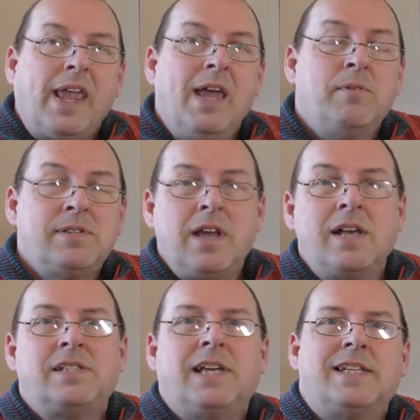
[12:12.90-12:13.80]
it was
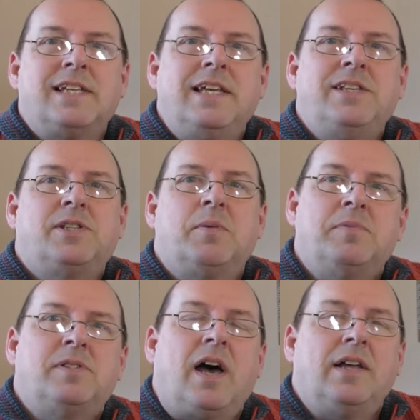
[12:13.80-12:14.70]
nice to get at least
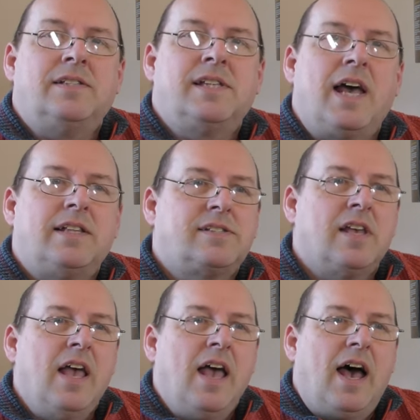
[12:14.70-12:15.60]
some signed
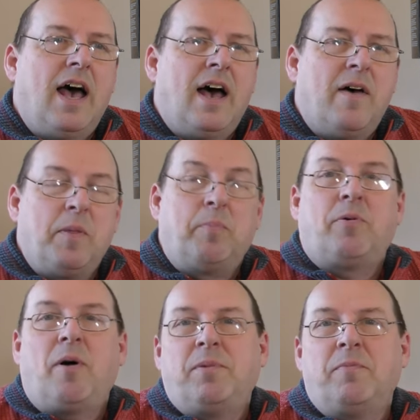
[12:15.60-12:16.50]
sets. The
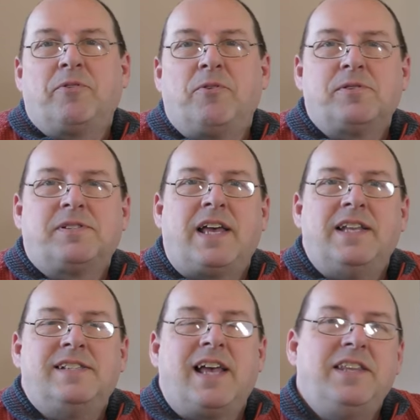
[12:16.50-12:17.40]
problem, of course,
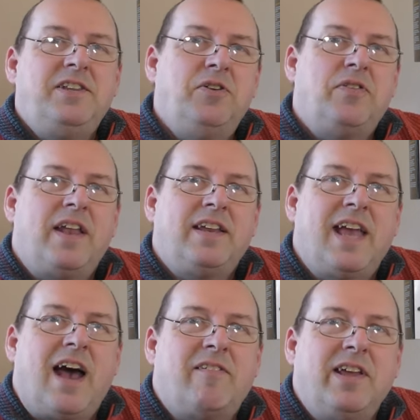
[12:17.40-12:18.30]
then is you
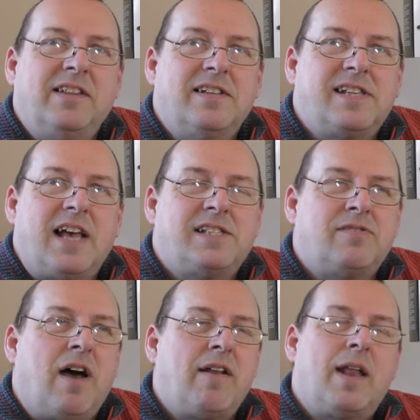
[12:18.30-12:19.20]
carrying the sets
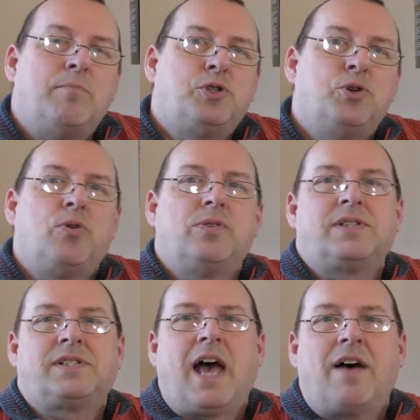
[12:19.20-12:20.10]
around, and I'm sure the
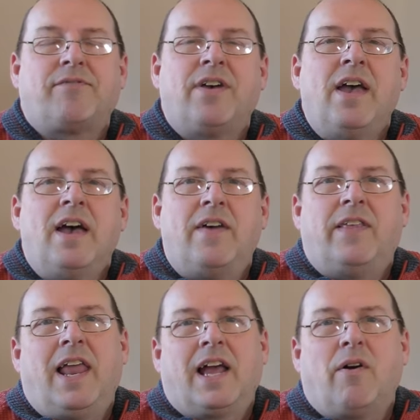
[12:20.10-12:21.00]
staff at
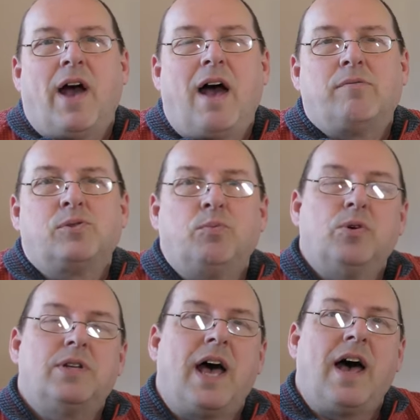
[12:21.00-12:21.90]
the Lego house
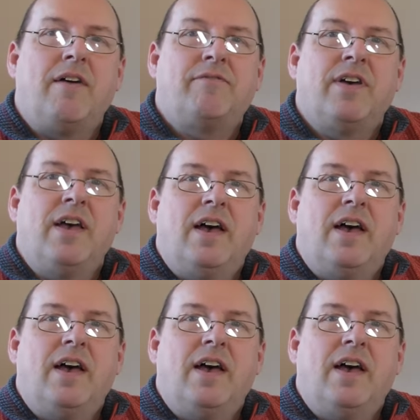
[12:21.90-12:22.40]
would have